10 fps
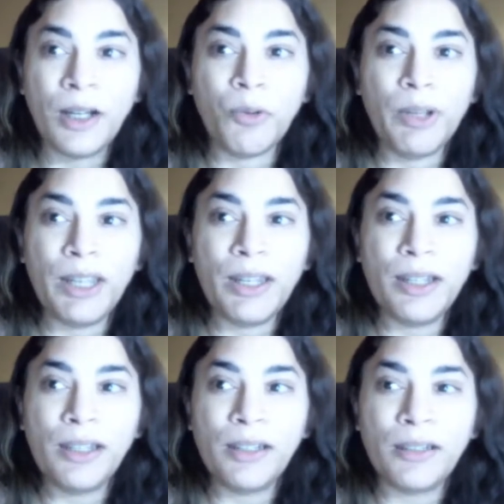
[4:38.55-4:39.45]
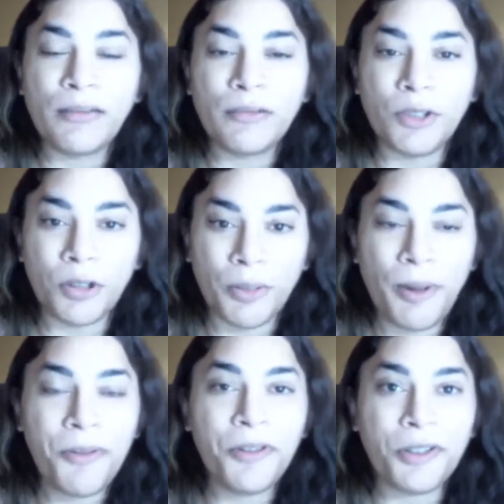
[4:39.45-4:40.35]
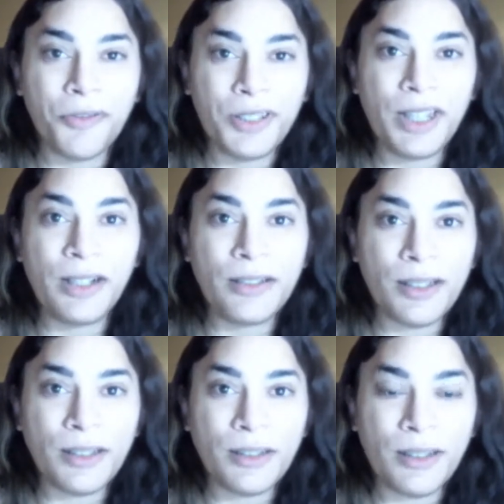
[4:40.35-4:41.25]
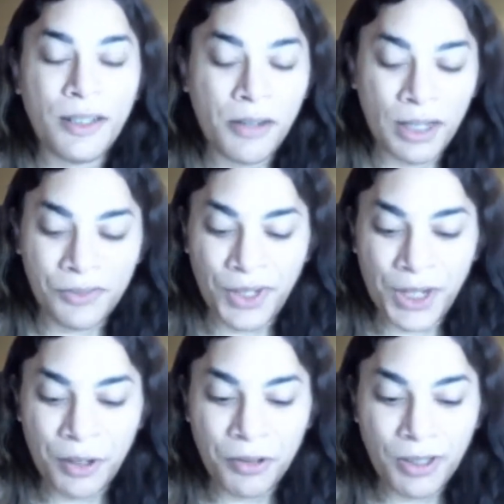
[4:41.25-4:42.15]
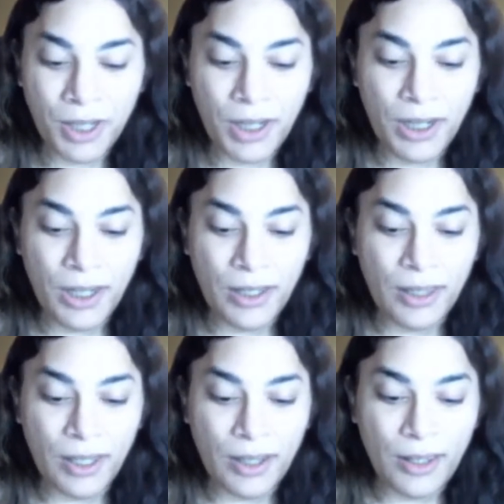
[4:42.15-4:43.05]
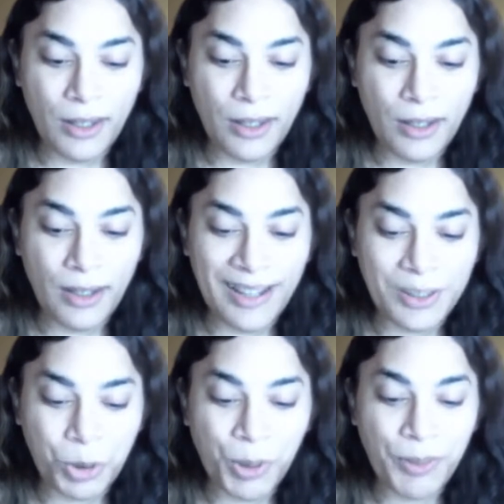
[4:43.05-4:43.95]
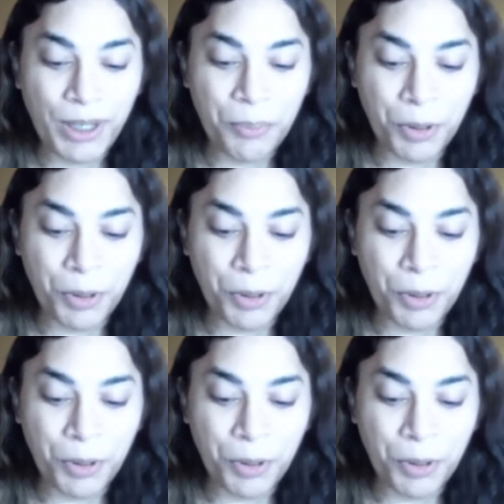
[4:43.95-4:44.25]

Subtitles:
We talked about the soft skills in the last videos. The extremely